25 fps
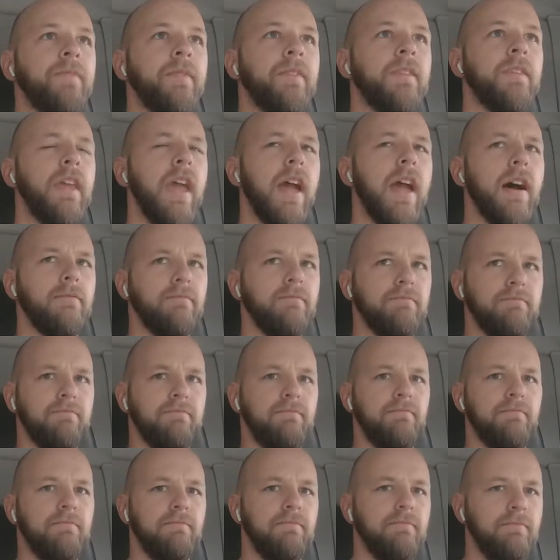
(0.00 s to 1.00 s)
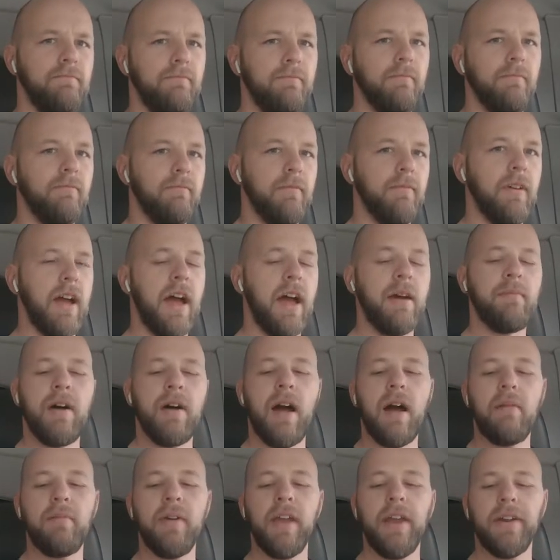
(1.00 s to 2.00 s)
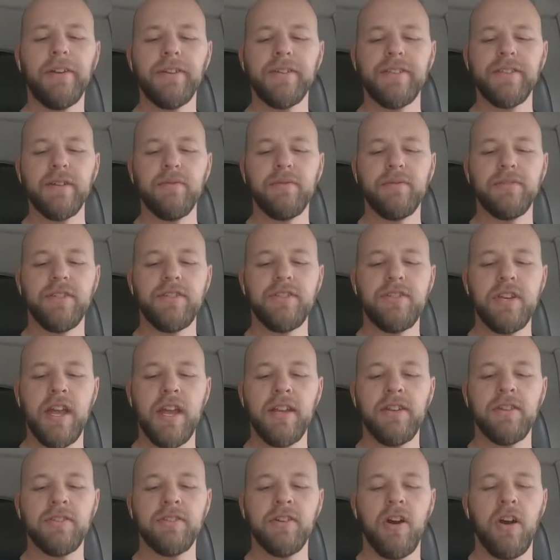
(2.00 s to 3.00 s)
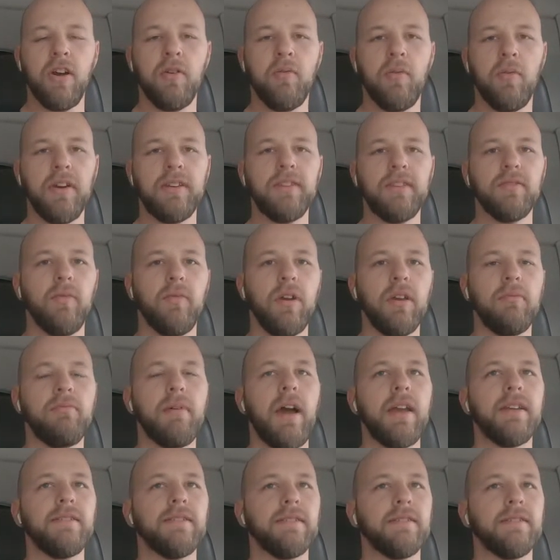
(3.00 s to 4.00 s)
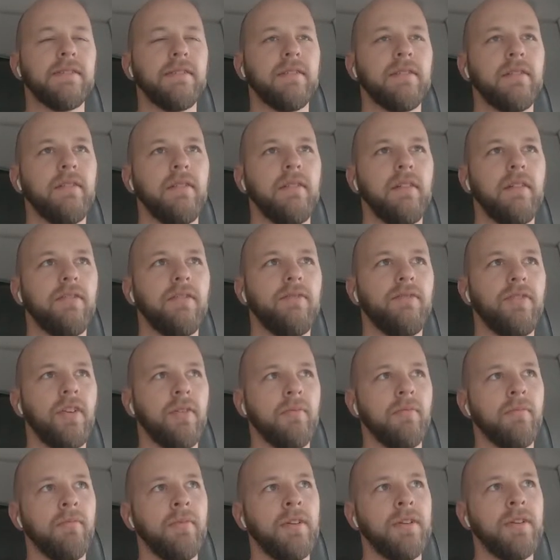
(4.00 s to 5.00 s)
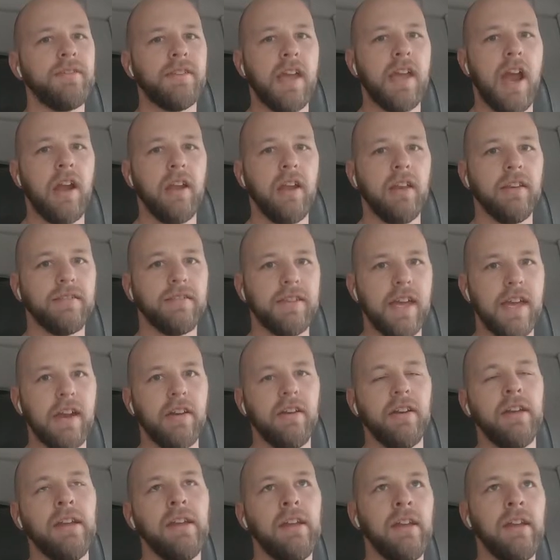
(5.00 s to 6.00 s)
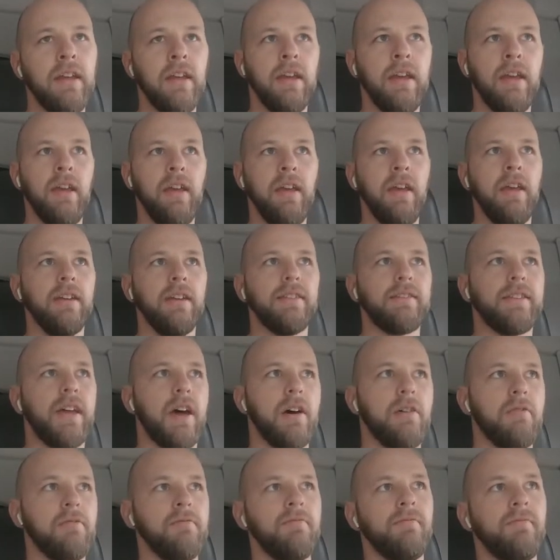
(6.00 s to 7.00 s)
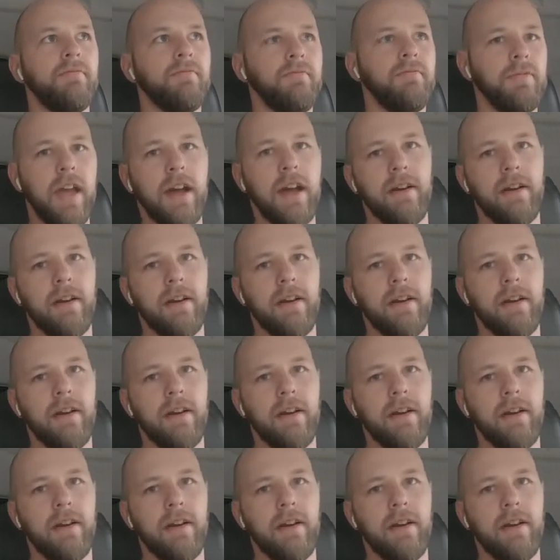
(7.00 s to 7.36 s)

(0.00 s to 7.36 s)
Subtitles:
yeah, I'm eager to see what the changes are week to week basis from Saturday to Saturday. So yeah,